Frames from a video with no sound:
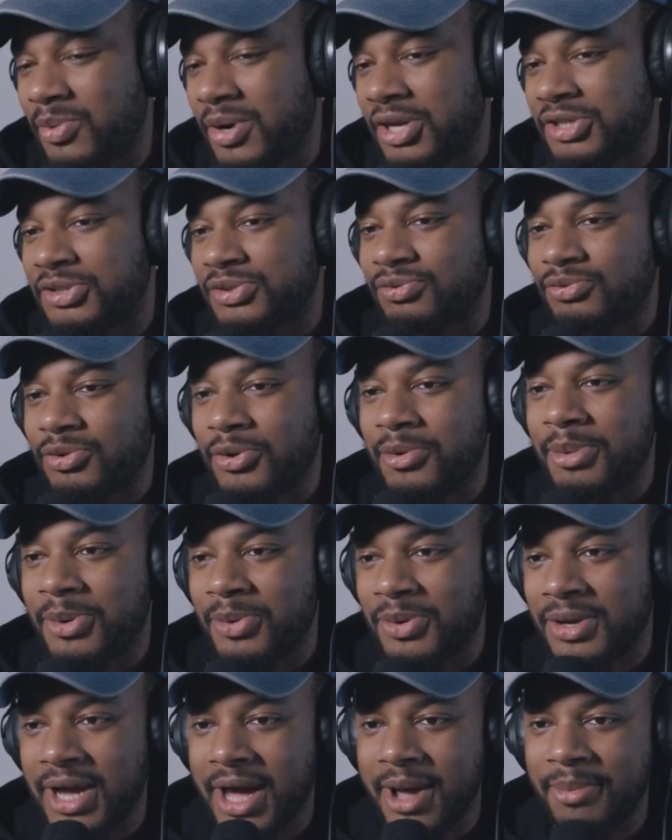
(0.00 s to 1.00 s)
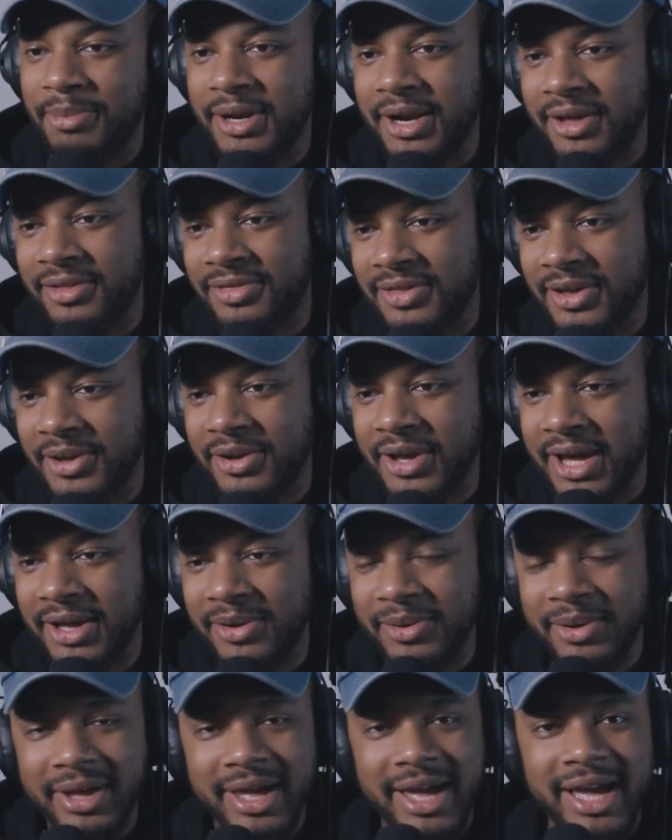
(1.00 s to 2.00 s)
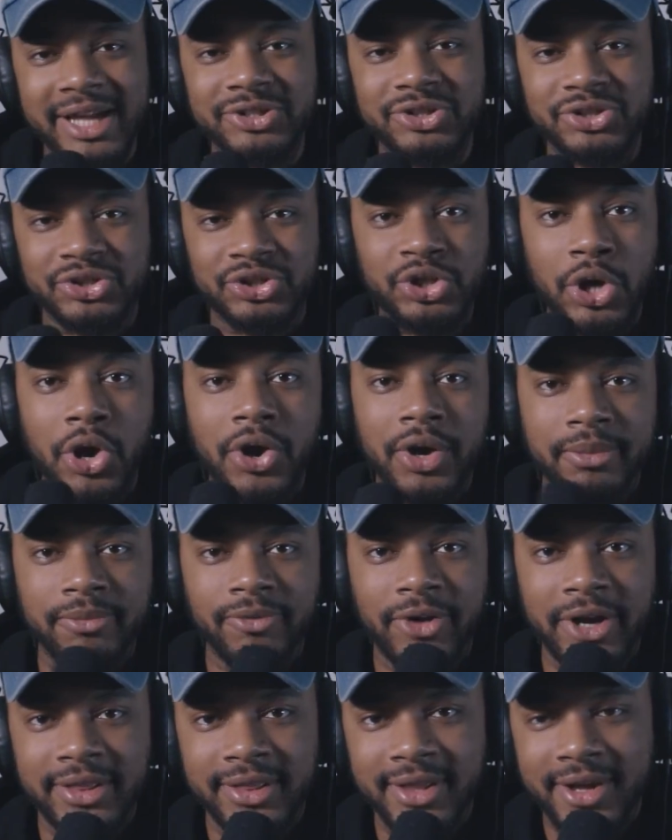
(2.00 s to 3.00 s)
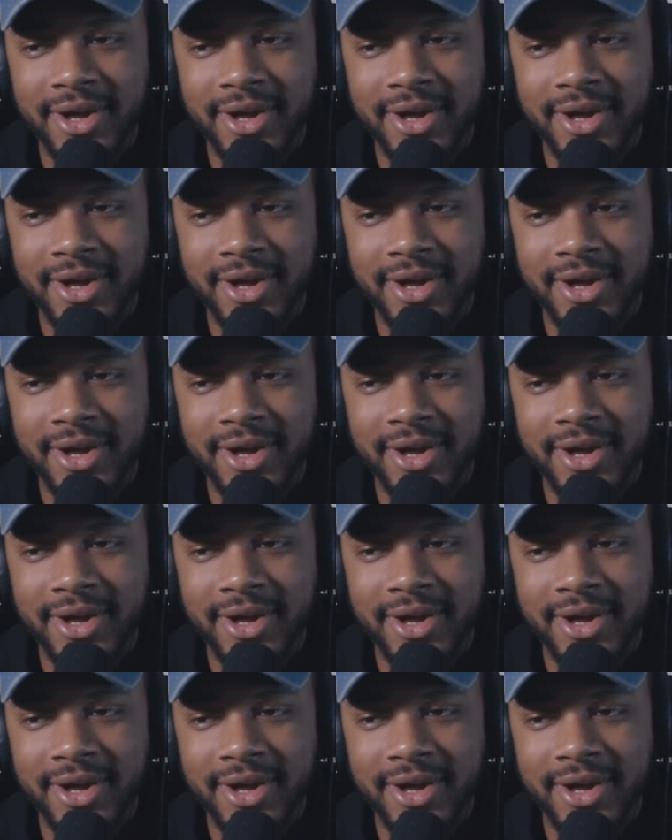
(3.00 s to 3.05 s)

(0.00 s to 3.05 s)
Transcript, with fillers: watching RoboCop, and I think I, I just saw him right